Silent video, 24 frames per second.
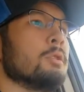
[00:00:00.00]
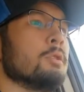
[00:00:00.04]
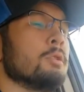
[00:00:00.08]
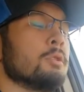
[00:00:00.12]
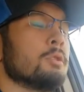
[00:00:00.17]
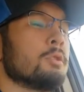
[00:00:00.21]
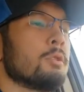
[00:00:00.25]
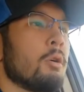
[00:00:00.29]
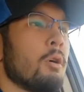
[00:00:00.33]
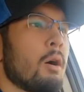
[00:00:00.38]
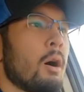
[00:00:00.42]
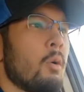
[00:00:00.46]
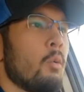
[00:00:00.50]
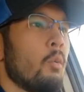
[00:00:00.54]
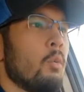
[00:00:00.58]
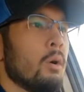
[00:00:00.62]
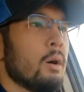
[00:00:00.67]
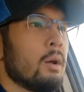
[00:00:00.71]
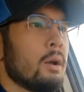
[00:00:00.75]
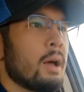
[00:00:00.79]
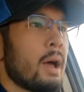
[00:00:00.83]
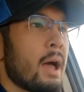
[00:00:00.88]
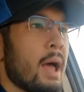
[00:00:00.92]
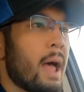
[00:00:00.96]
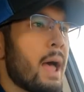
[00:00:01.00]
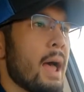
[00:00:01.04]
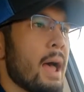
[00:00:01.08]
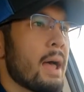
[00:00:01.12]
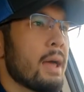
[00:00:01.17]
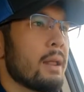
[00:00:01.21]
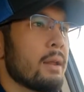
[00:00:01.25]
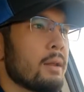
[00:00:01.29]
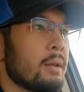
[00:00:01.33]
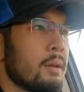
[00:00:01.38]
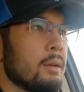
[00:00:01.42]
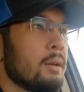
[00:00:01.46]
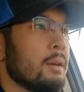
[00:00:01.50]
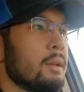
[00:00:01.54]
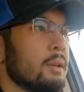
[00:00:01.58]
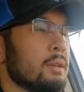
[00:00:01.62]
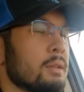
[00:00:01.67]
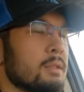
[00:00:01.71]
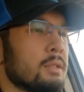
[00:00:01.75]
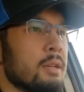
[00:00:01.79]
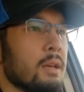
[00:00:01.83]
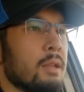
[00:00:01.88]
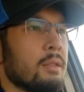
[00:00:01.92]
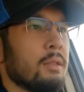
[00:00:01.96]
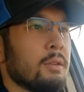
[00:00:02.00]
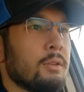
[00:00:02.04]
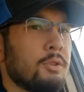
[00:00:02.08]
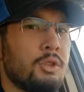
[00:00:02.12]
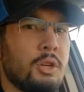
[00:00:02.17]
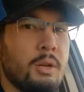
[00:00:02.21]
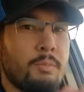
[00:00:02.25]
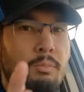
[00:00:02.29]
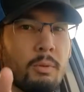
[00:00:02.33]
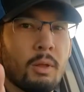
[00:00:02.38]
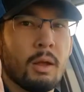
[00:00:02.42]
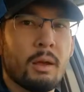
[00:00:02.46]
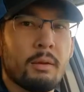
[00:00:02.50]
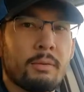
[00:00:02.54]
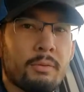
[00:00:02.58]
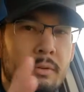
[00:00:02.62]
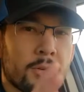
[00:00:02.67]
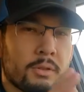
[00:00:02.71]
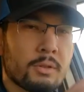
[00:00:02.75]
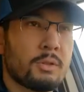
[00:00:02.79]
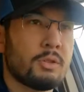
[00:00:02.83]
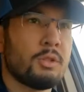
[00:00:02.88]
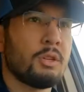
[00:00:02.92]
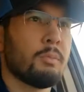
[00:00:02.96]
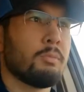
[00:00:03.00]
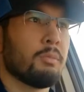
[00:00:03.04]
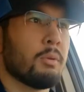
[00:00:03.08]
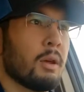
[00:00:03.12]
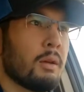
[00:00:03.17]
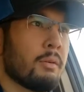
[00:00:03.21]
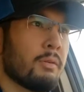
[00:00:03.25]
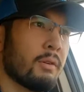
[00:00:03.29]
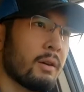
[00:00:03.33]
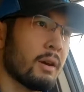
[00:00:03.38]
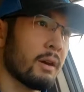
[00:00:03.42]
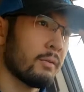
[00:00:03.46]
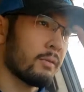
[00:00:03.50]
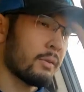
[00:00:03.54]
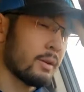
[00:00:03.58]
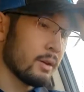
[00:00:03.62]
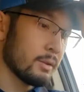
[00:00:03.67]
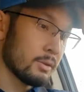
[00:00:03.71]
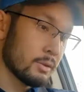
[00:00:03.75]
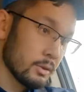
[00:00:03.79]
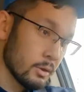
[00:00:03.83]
So I won a hat, and it said the Jeep Life. It's a Jeep Life hat, right?